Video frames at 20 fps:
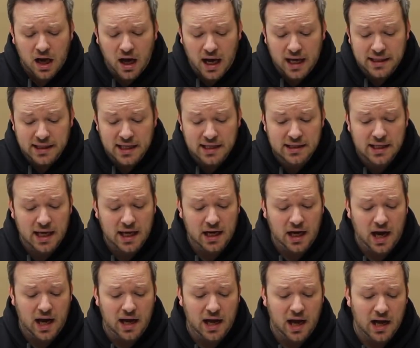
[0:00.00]
I think that
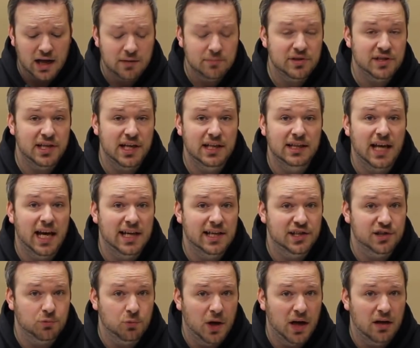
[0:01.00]
I am seeing that
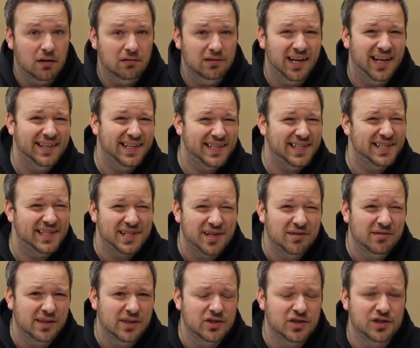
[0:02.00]
as well, not
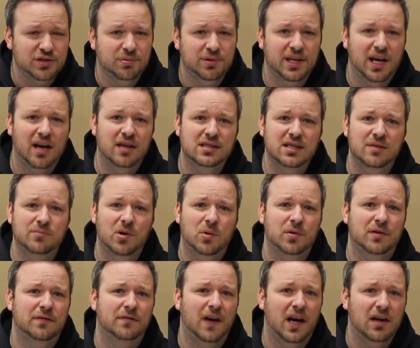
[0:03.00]
necessarily just with hunting, but
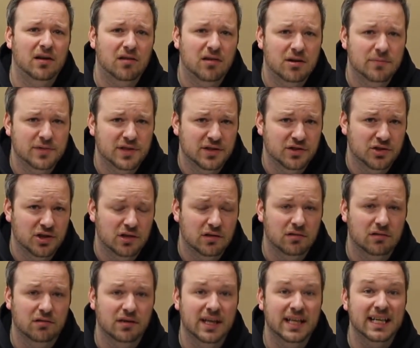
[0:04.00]
with firearms in general.